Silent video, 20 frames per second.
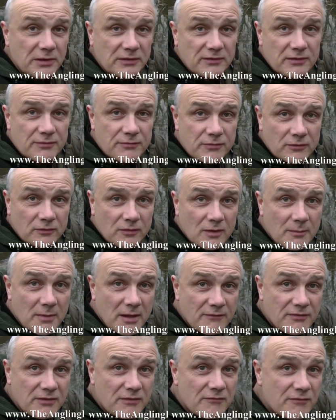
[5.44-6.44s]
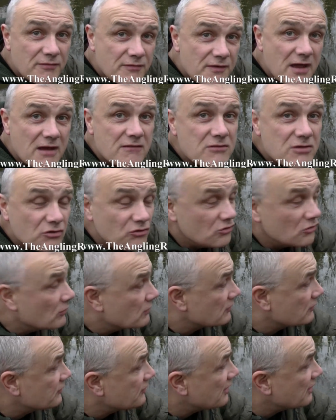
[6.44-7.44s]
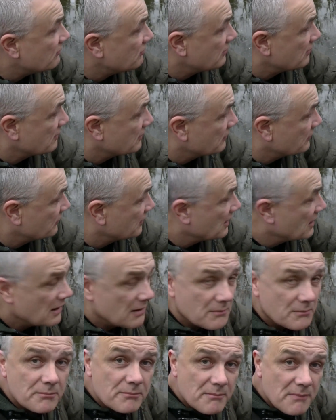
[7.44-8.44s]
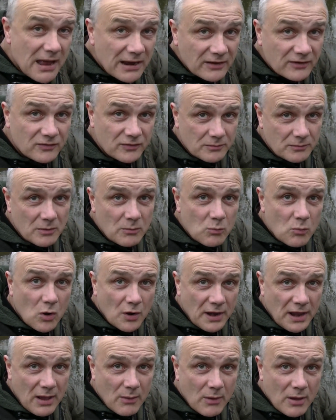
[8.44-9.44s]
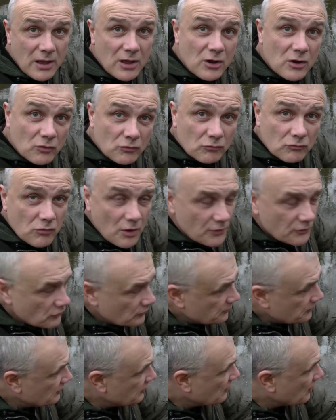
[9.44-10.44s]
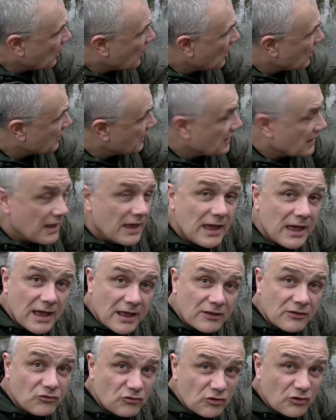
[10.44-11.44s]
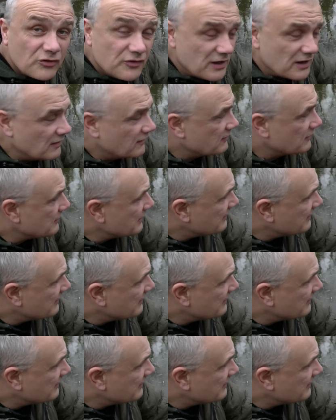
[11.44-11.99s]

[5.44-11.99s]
bit different. I'm having very short sessions, maximum 1 hour, right up to dark and just into